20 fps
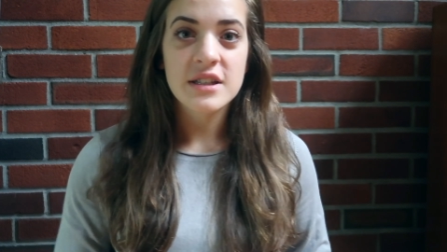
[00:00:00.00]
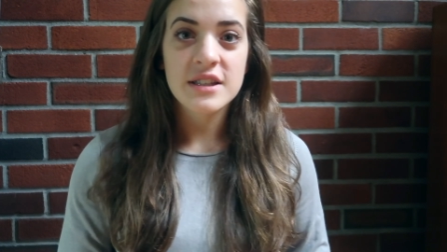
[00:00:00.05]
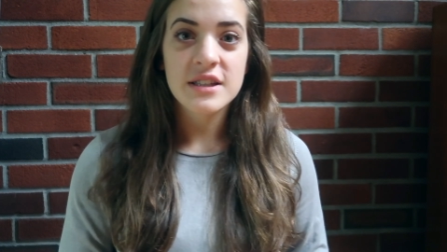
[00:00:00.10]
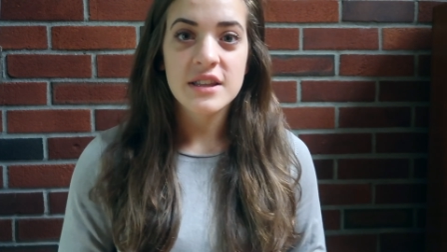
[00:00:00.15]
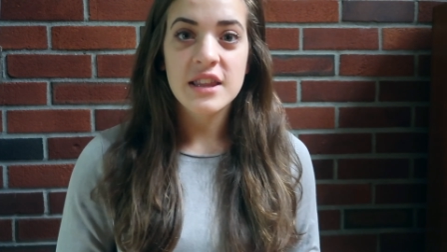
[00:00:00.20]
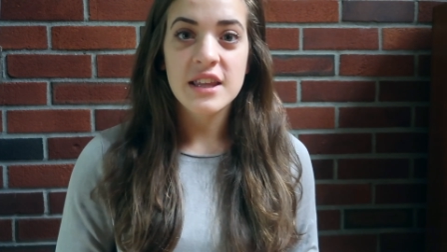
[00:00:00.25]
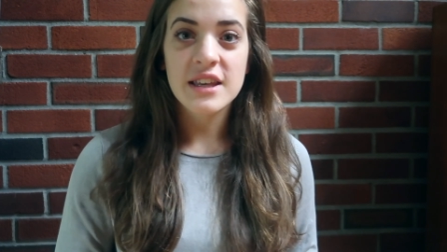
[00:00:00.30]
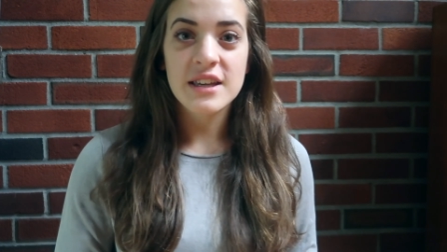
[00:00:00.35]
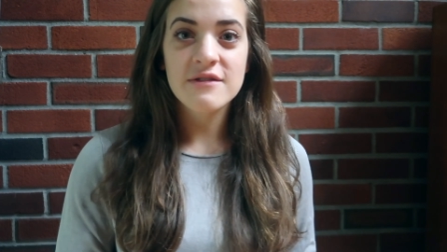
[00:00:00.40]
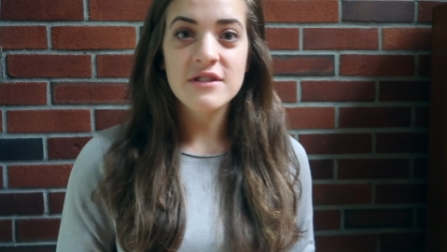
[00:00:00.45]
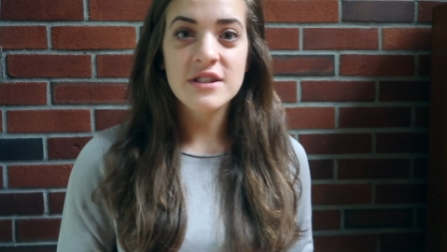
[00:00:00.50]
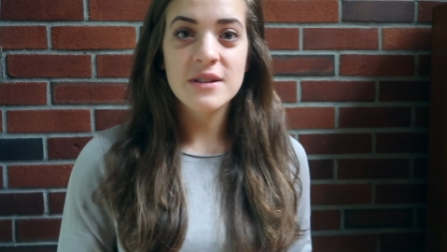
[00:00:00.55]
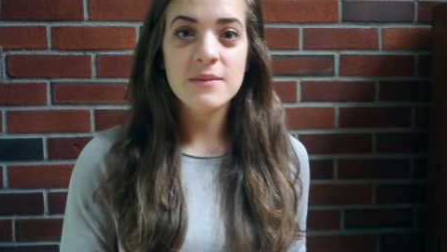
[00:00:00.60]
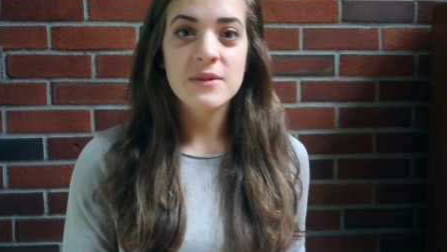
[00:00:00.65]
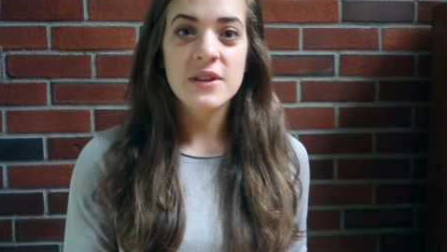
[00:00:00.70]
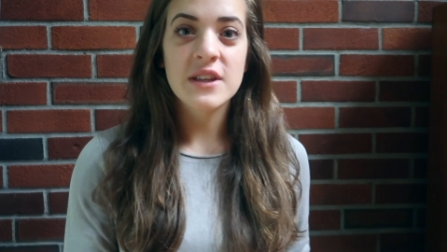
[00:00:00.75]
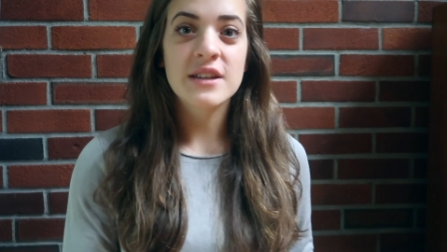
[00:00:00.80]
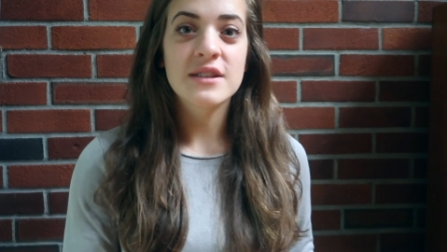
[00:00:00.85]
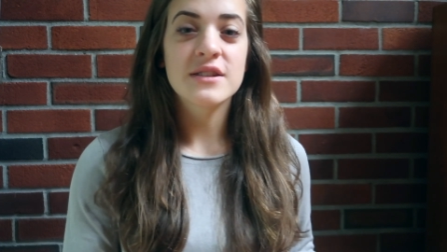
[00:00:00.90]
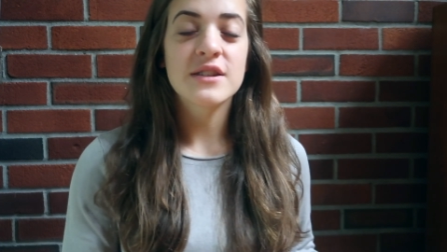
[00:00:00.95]
to think of
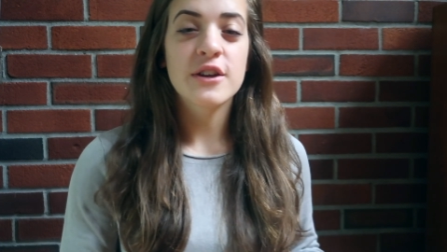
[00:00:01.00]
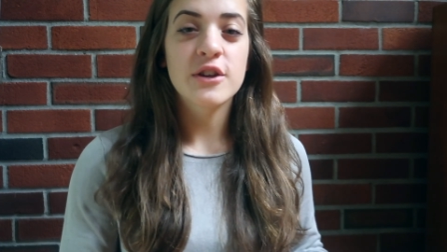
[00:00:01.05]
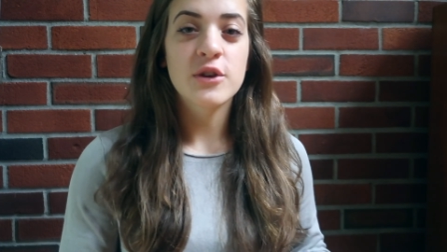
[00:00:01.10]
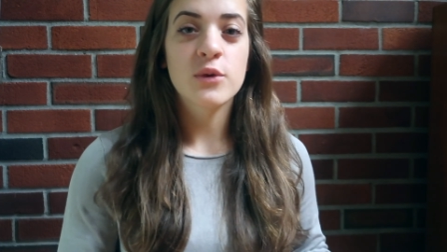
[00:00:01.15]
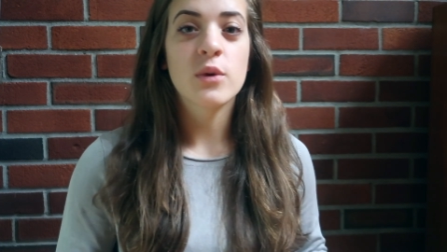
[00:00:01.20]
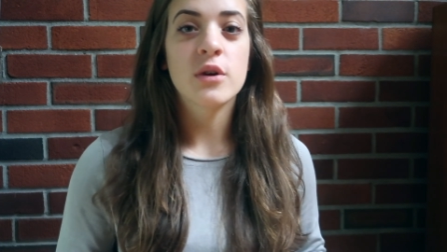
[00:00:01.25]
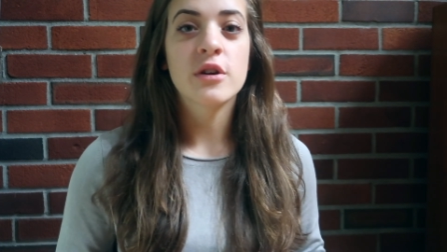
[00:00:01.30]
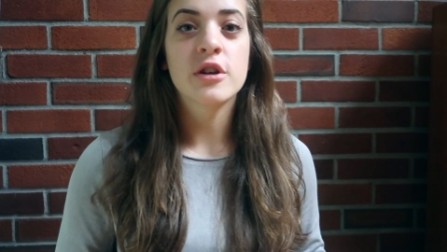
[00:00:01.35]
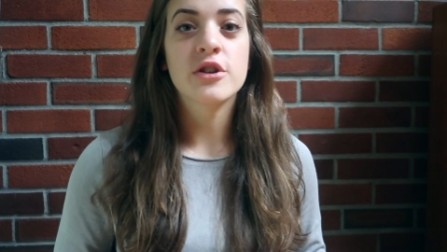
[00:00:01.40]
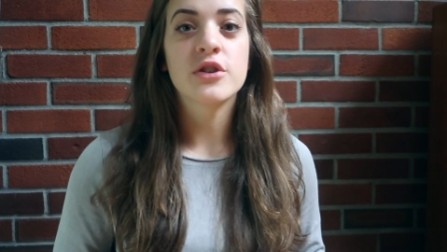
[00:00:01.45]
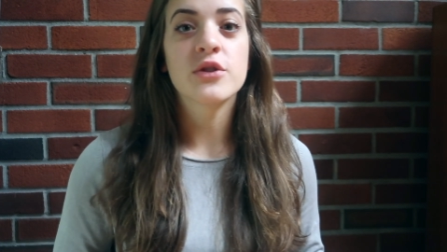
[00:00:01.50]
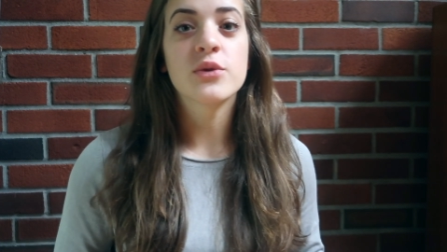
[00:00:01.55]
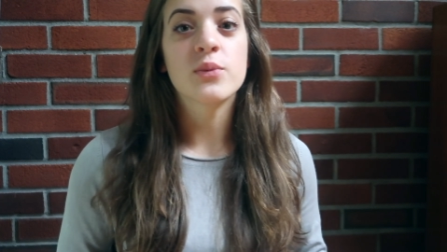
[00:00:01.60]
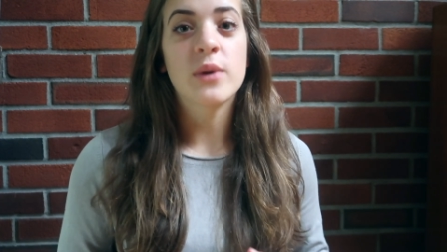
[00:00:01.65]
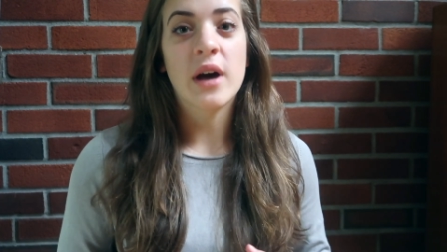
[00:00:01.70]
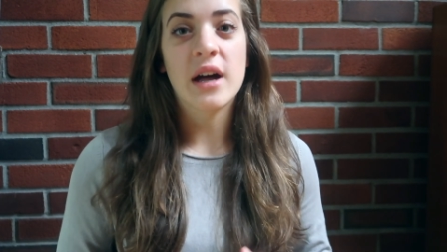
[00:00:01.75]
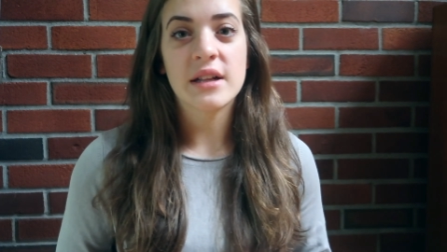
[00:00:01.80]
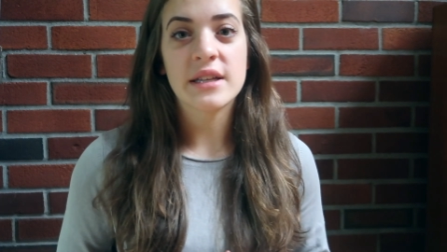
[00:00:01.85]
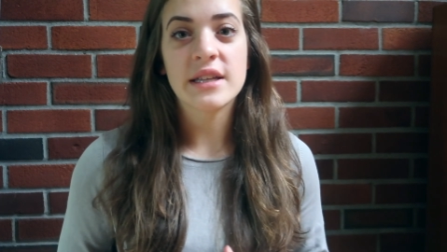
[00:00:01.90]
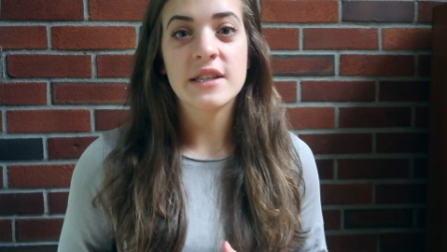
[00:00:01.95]
some things that you want to do
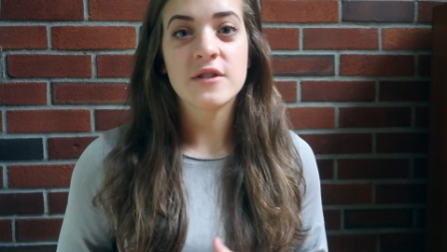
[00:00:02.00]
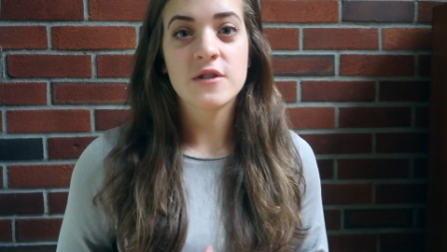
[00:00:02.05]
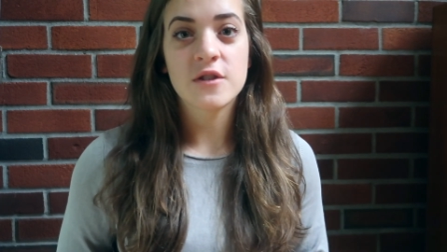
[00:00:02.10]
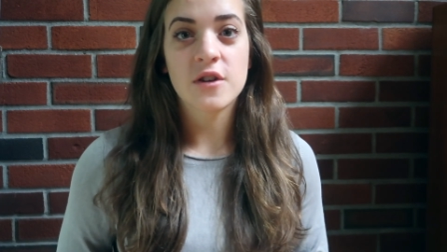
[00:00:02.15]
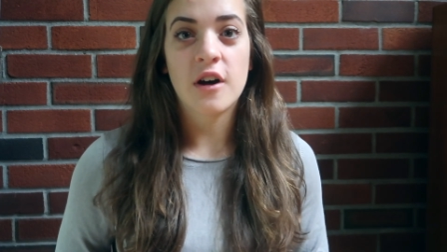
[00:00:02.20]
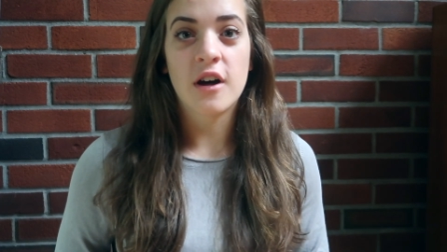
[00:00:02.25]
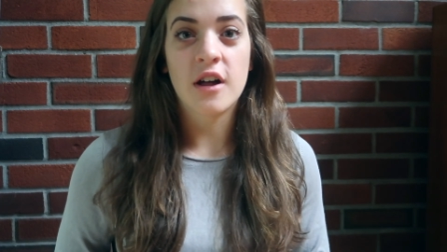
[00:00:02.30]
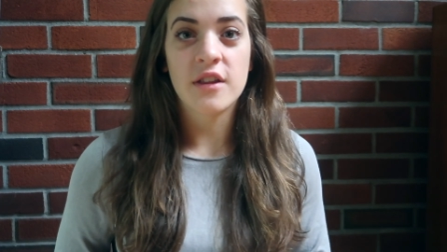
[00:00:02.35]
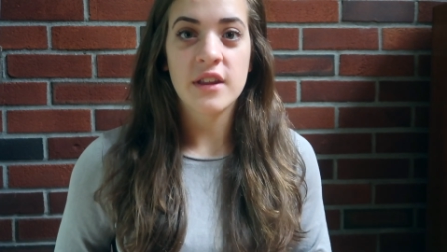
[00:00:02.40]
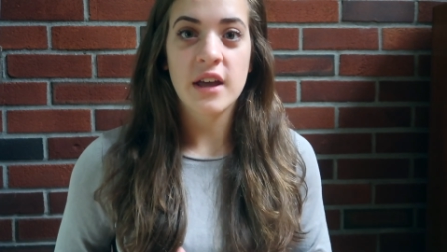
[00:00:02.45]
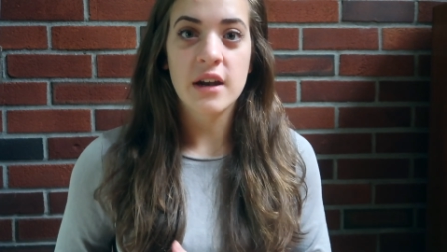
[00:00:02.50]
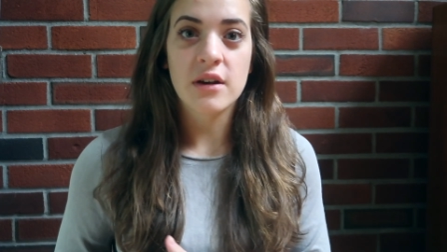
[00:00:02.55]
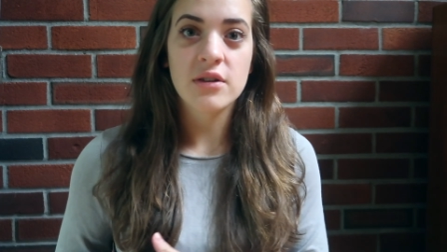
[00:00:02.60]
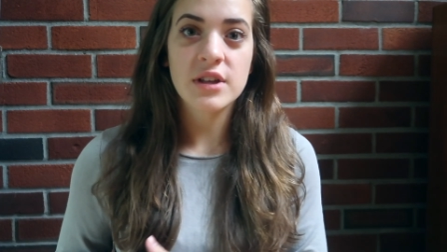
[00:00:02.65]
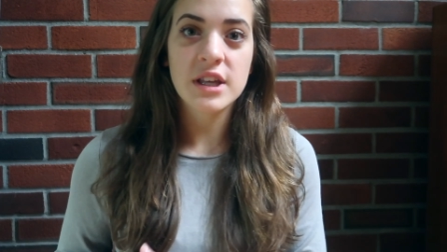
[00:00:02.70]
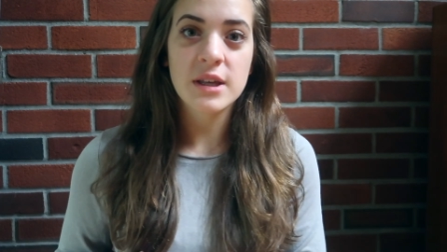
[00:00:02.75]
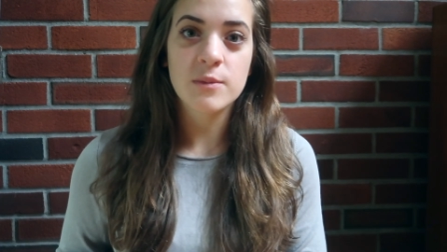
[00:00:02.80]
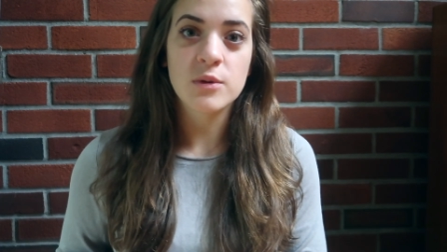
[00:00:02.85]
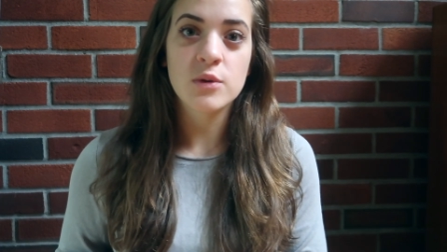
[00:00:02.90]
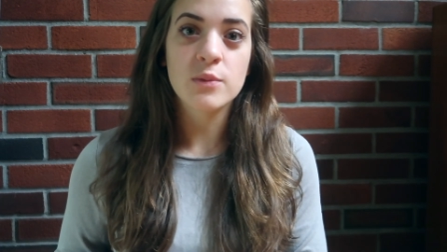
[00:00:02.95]
while he's gone that'll
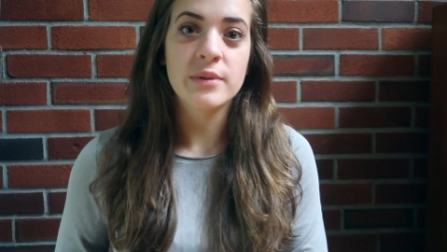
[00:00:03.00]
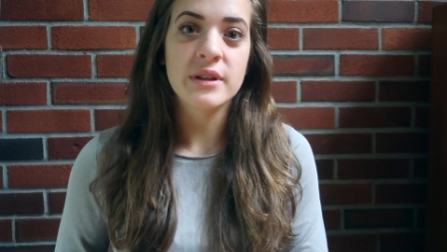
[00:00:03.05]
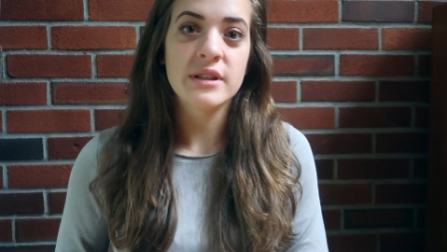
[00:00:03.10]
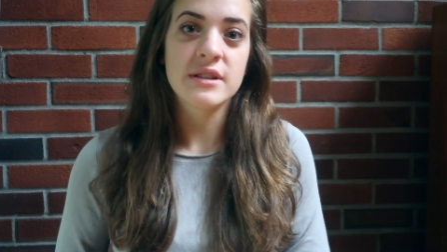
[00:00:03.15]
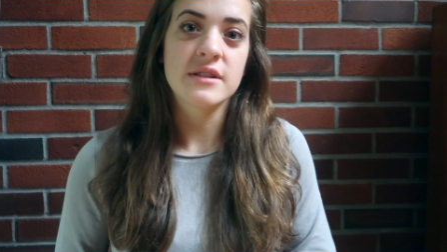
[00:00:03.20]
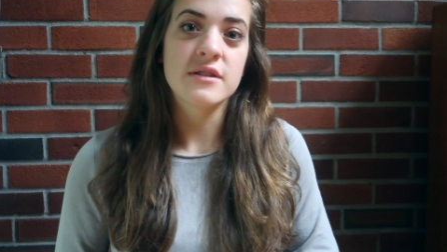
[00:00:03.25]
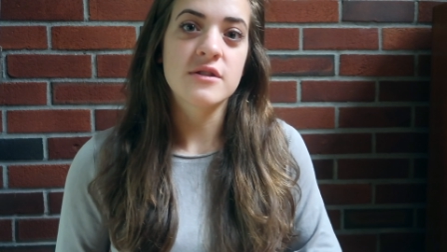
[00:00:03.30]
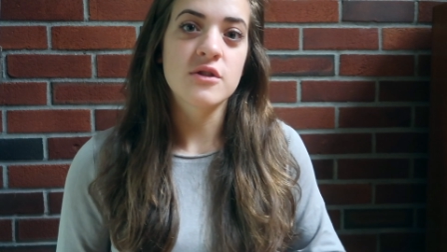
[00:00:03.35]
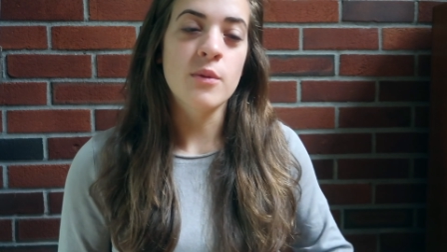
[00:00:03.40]
keep you busy.